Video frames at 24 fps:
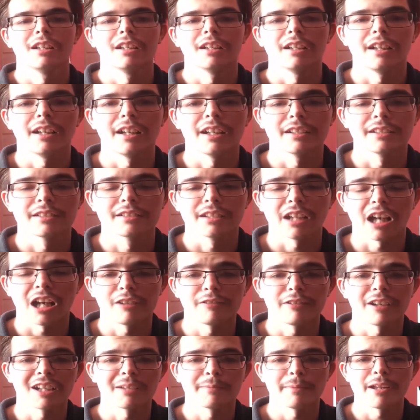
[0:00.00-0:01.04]
Highly
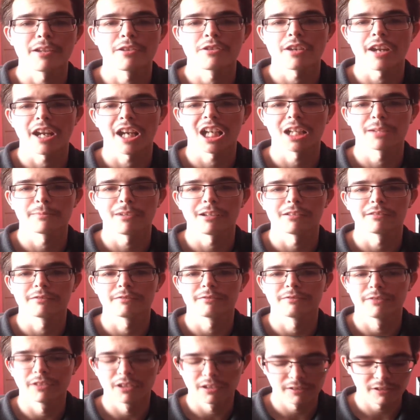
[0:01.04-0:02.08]
recommend checking him out,
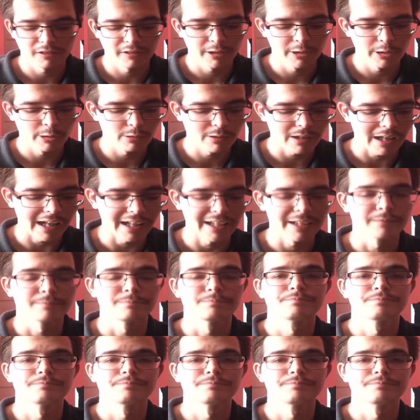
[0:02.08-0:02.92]
really cool guy.